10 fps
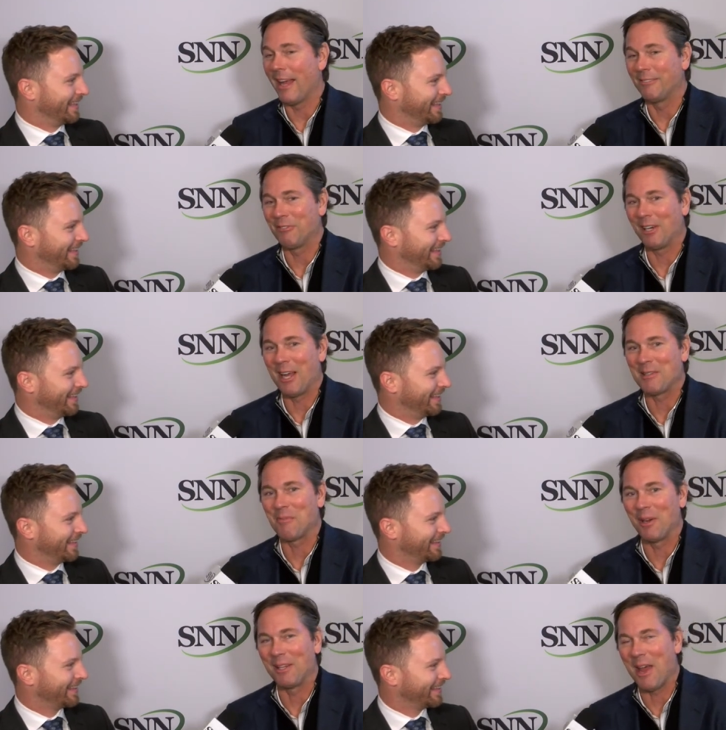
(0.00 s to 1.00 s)
Speaker 1: I, forgot to
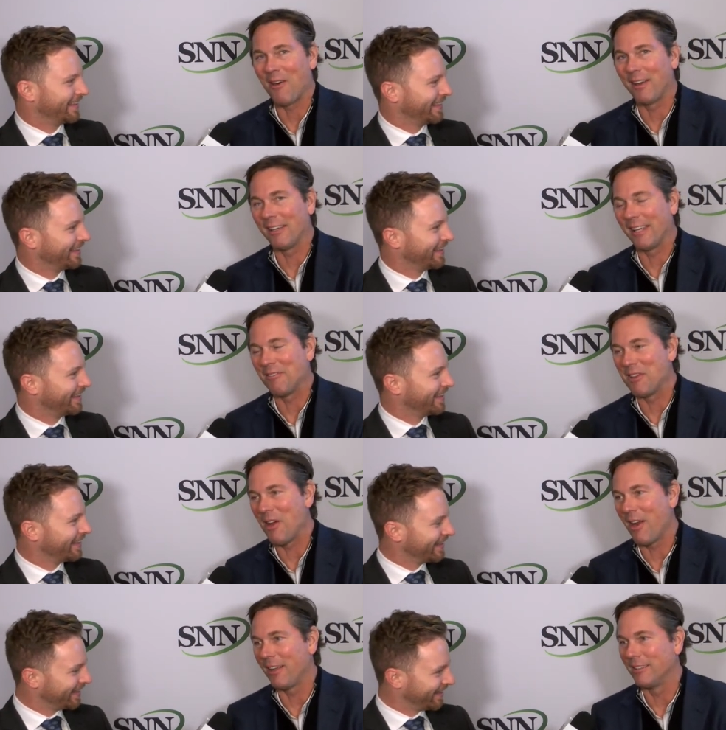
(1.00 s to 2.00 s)
bring that, or I could give the
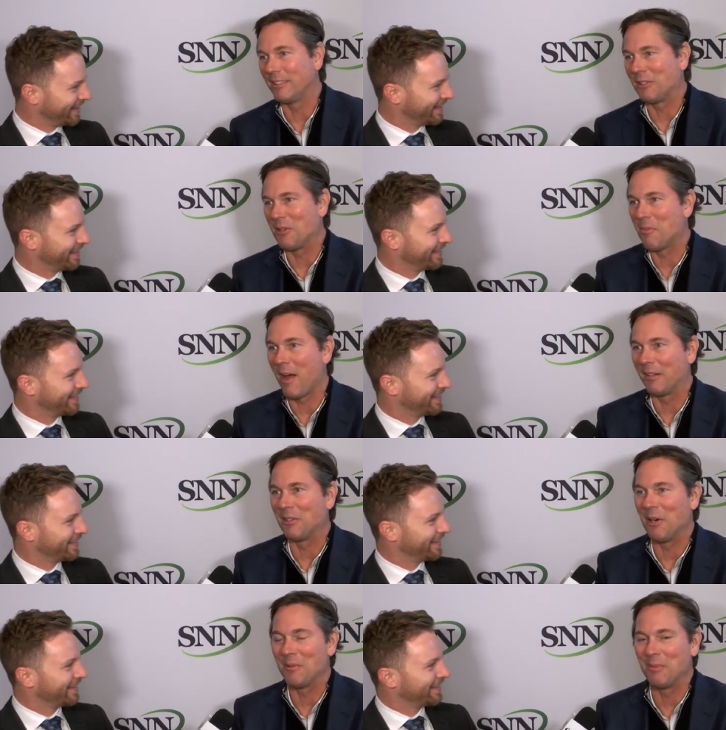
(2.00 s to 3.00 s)
audience a coupon
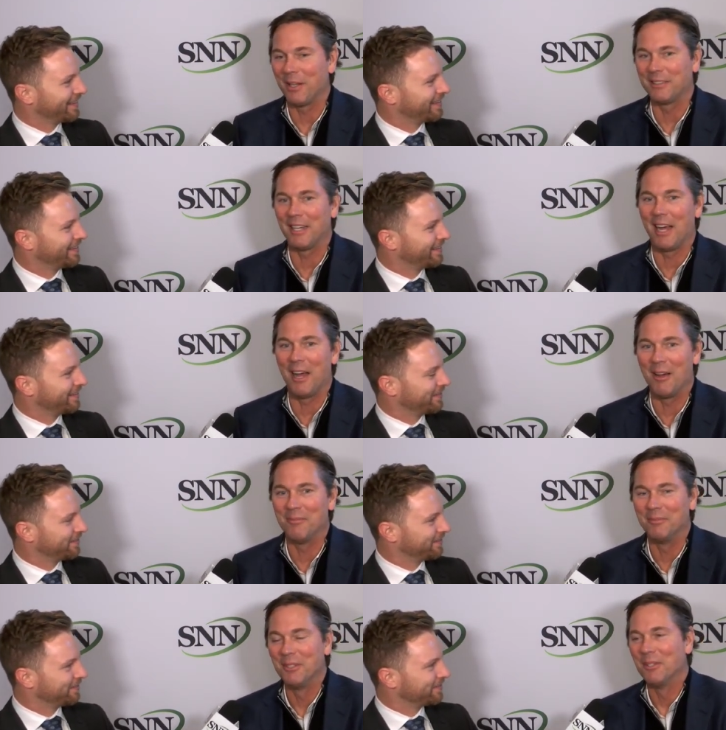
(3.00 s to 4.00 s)
code, but
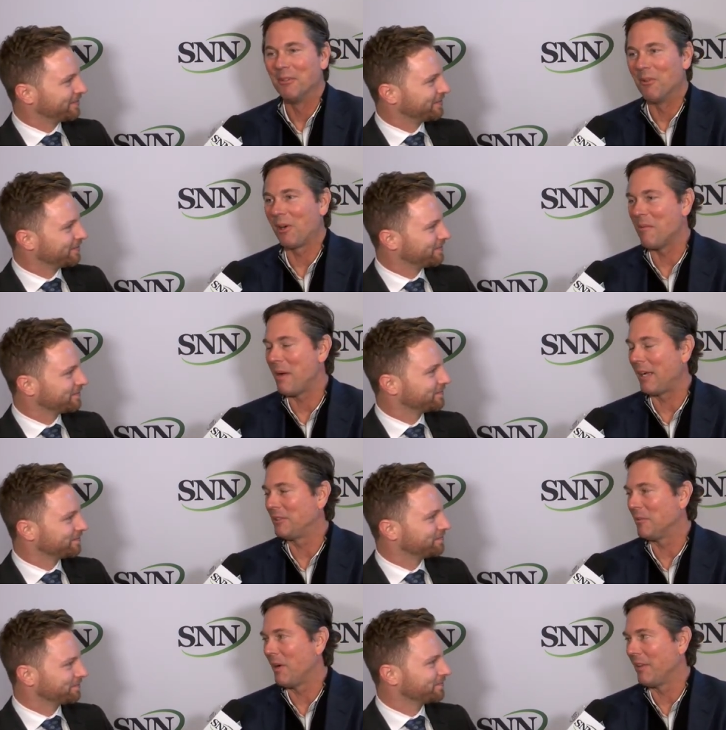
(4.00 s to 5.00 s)
um, we'll come back to
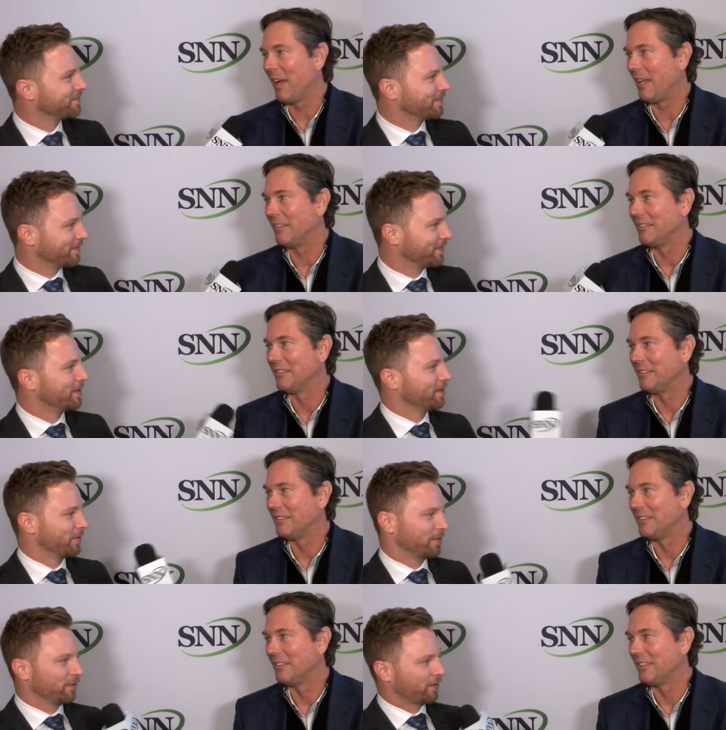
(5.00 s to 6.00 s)
them on that.
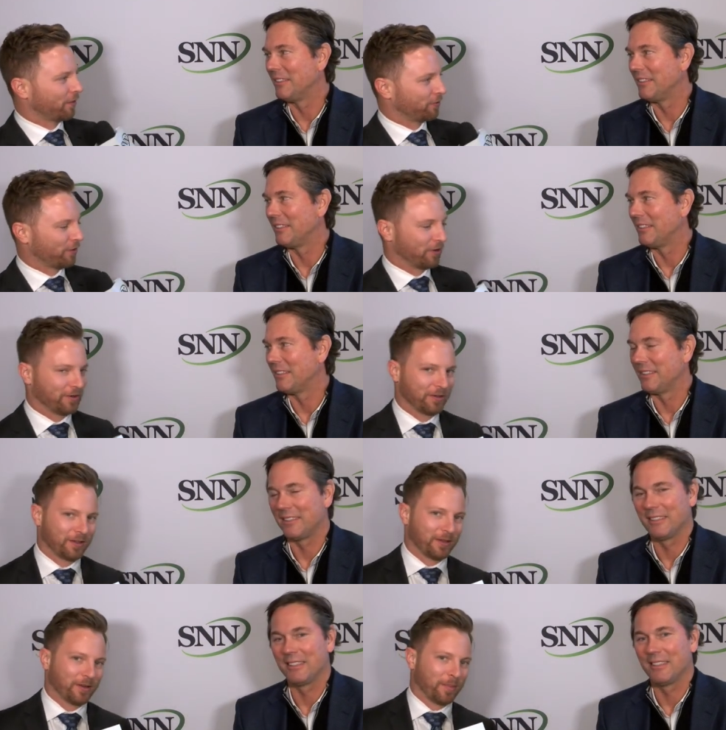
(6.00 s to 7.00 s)
Speaker 2: Sounds good.
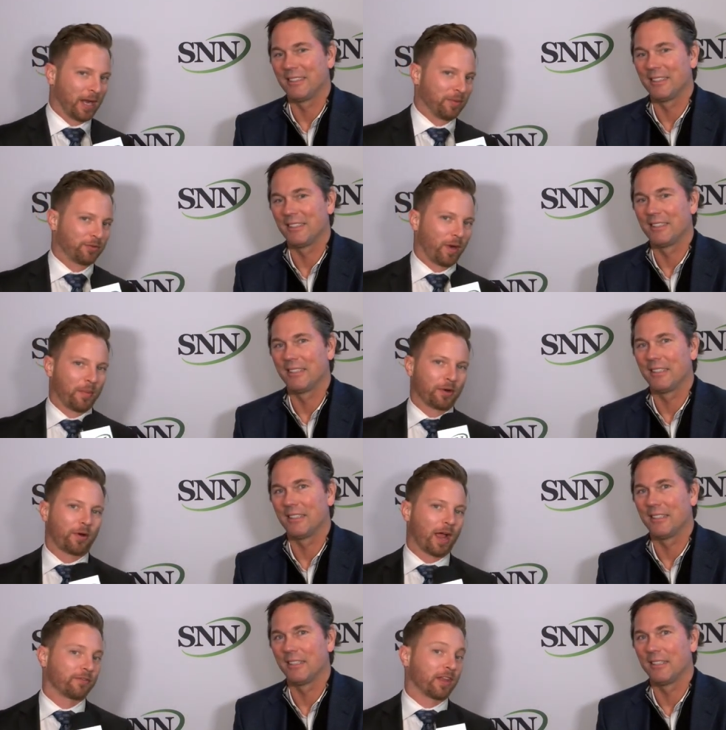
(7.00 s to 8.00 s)
My name is Robert
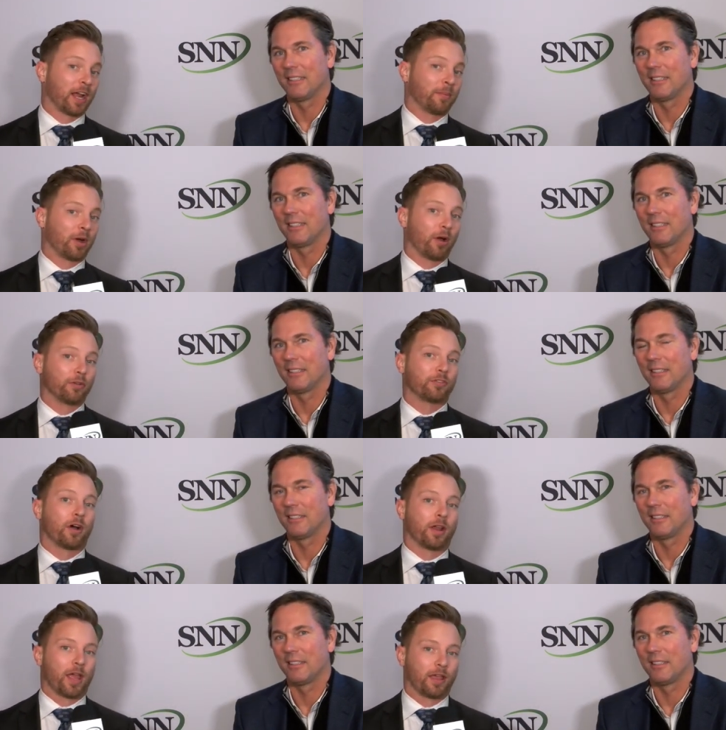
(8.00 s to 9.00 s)
Kraft, and I'm your host
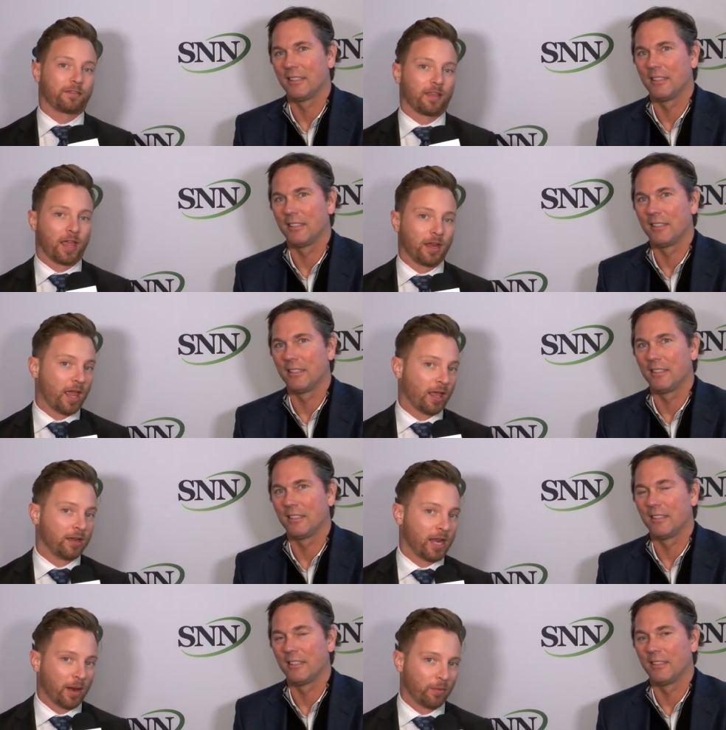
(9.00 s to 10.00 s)
on
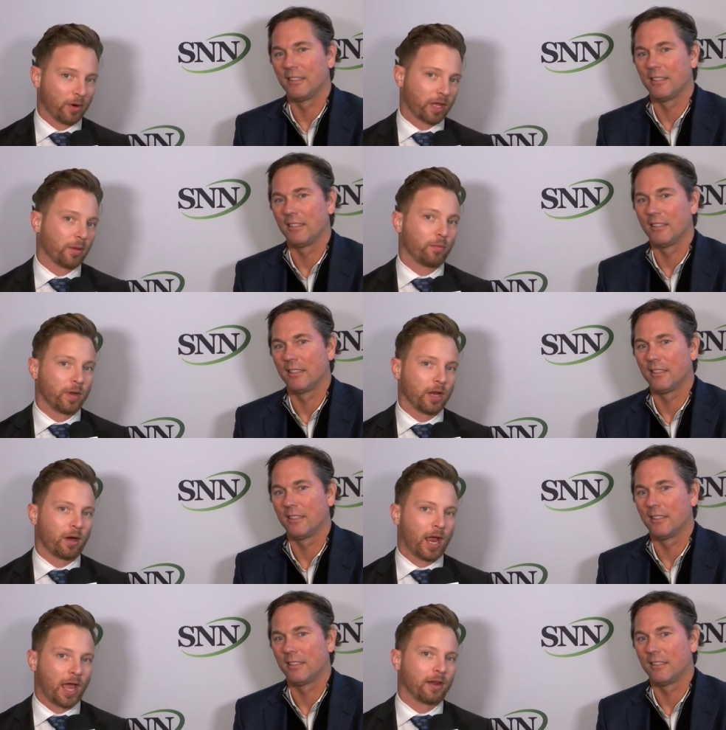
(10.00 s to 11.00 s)
SNN Network, and we are
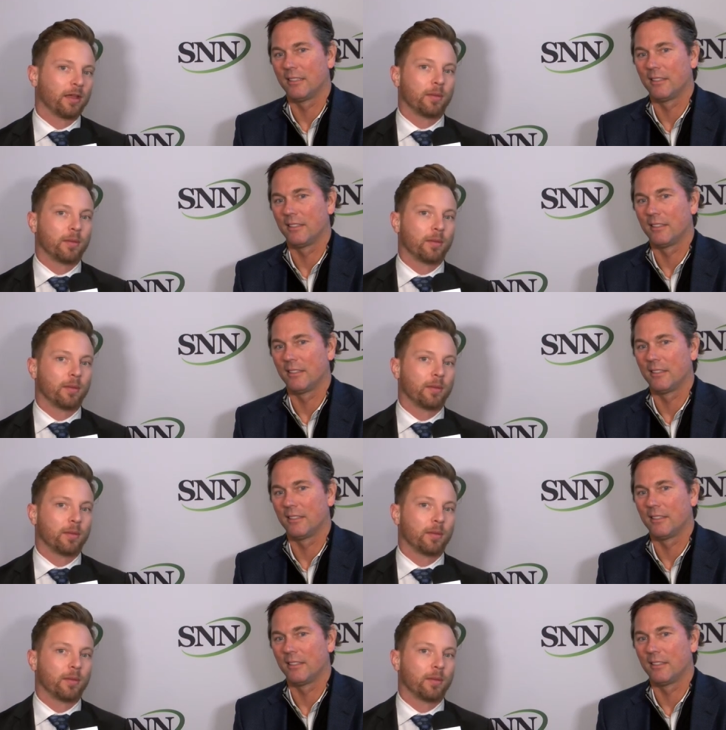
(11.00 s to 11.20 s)
at